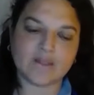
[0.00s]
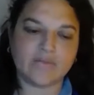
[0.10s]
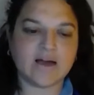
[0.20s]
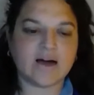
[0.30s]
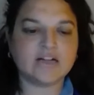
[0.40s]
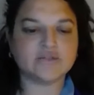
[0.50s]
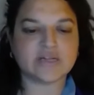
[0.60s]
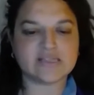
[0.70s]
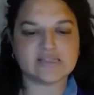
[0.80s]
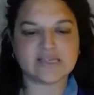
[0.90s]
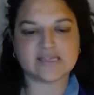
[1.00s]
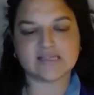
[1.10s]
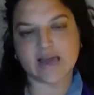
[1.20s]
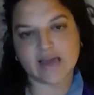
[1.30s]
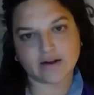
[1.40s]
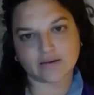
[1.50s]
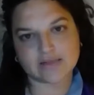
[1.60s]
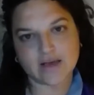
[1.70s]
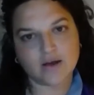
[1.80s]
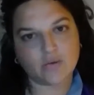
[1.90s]
The 160
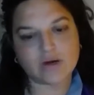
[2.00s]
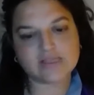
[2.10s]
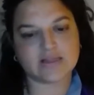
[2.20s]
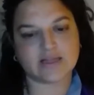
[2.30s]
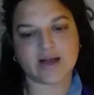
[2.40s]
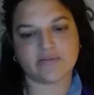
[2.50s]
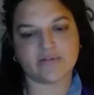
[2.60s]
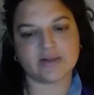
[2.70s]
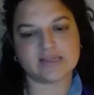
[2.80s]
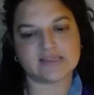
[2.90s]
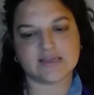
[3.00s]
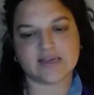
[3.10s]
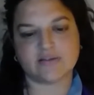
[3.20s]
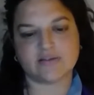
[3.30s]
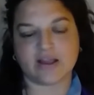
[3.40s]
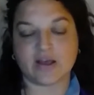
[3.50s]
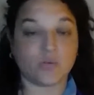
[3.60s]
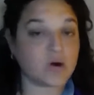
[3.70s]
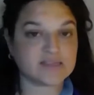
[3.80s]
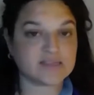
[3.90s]
acres wasn't the government's to give, and
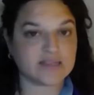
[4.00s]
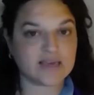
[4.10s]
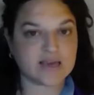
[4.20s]
it wasn't the